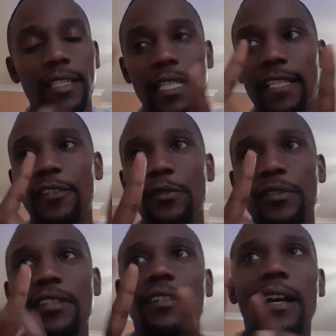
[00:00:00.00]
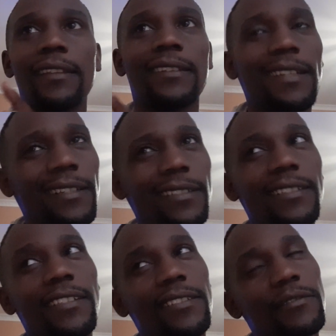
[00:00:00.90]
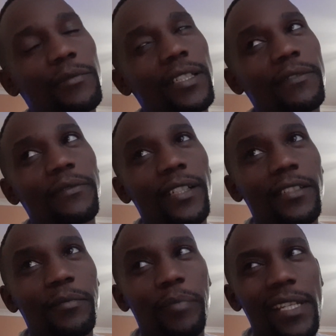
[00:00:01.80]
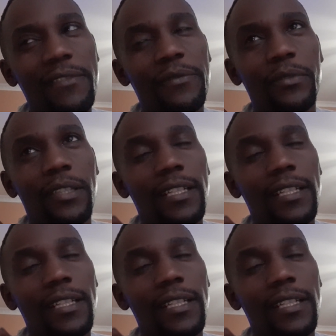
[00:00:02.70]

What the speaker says: It really felt painful,